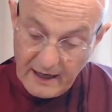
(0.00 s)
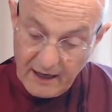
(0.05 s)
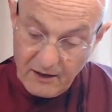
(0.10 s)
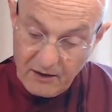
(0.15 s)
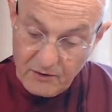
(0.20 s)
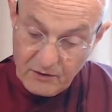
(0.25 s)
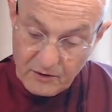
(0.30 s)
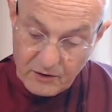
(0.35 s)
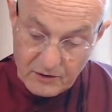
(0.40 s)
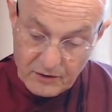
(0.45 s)

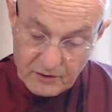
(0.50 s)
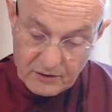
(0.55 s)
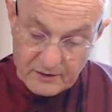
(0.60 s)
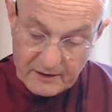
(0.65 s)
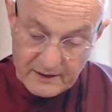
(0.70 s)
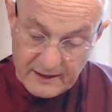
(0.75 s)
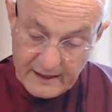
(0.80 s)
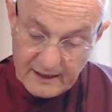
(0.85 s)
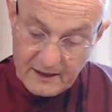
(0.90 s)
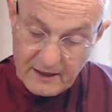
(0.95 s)
how
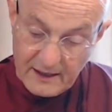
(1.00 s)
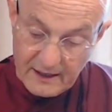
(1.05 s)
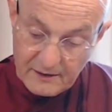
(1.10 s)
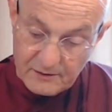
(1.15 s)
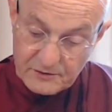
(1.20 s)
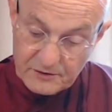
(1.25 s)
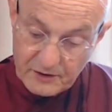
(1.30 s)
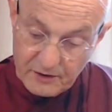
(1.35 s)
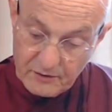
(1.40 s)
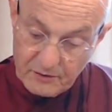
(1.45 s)
good that
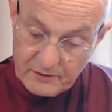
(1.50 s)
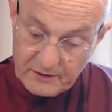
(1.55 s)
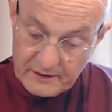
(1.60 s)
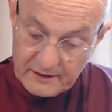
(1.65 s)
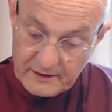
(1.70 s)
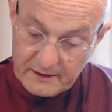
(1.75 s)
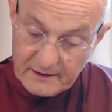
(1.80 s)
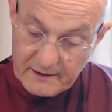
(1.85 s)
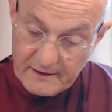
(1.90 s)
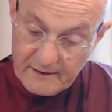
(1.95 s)

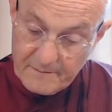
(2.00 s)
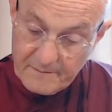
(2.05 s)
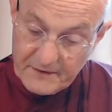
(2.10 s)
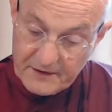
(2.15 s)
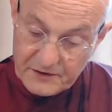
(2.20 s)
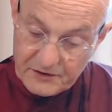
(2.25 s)
householder